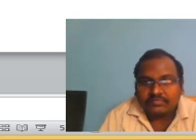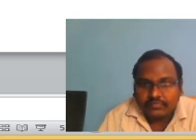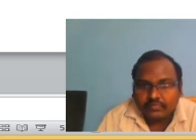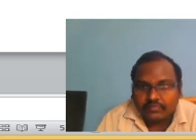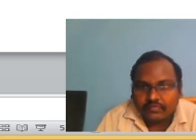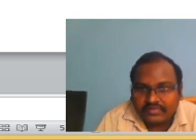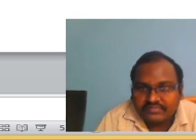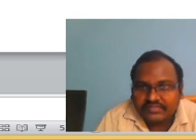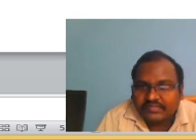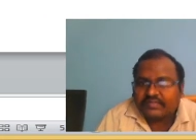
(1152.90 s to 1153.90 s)
So let's
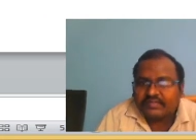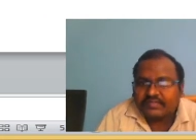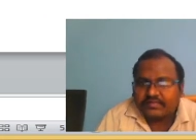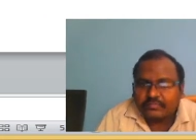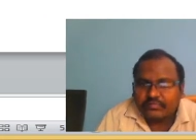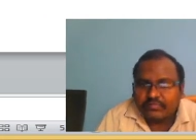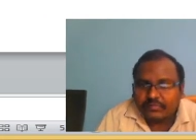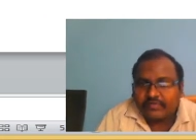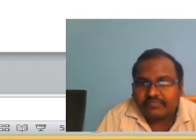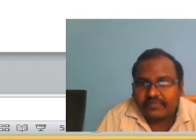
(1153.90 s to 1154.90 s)
see the demo for
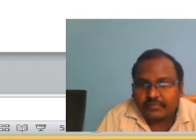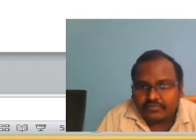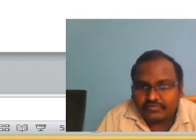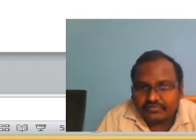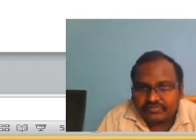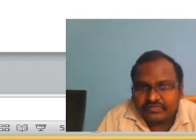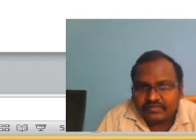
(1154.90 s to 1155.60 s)
private modules.